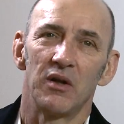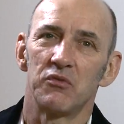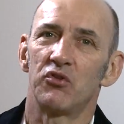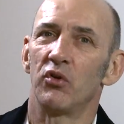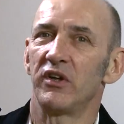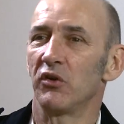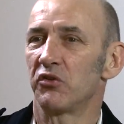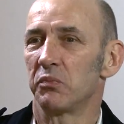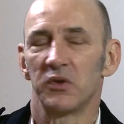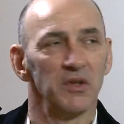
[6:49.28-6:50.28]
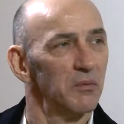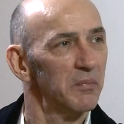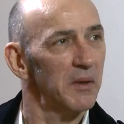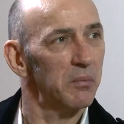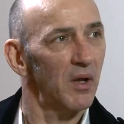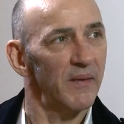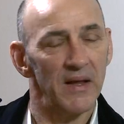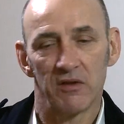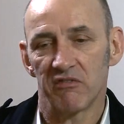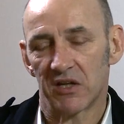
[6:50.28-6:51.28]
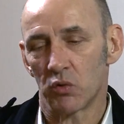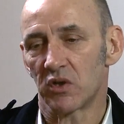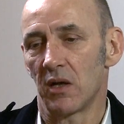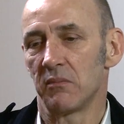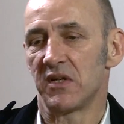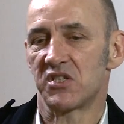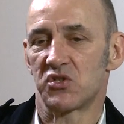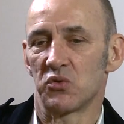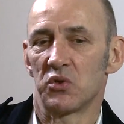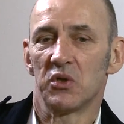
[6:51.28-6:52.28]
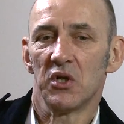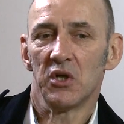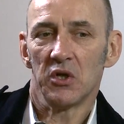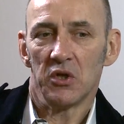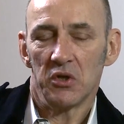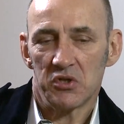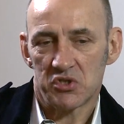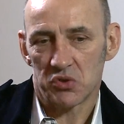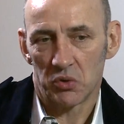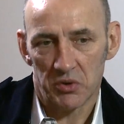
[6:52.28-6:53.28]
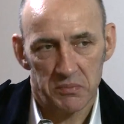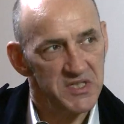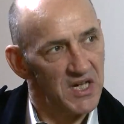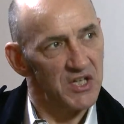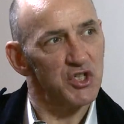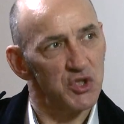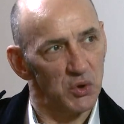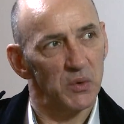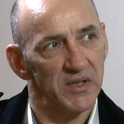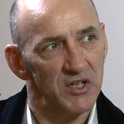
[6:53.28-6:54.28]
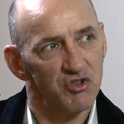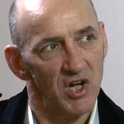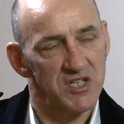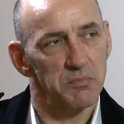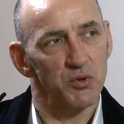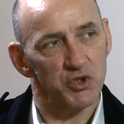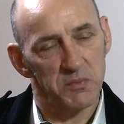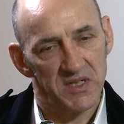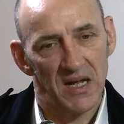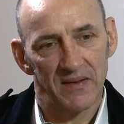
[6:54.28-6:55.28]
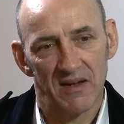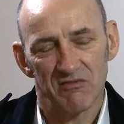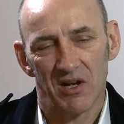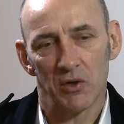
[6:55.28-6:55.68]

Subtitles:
You know, it was Donny Osmond and people like that. And the record company saw the potential and they tried to push me down that